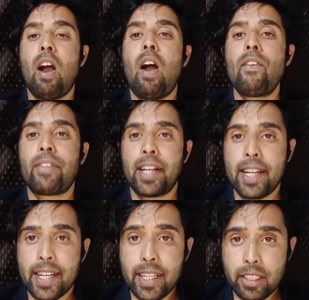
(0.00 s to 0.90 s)
of
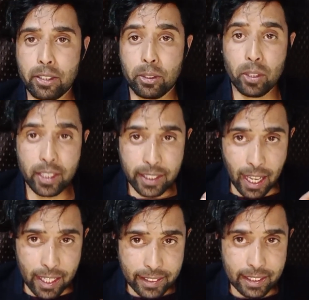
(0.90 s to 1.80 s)
conduct during
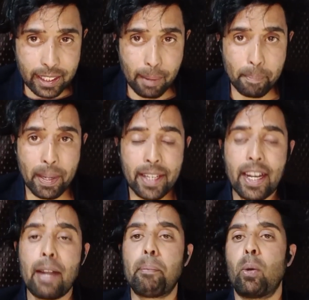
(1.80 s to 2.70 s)
the election campaign
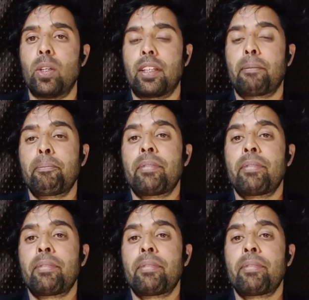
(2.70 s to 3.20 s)
and polling.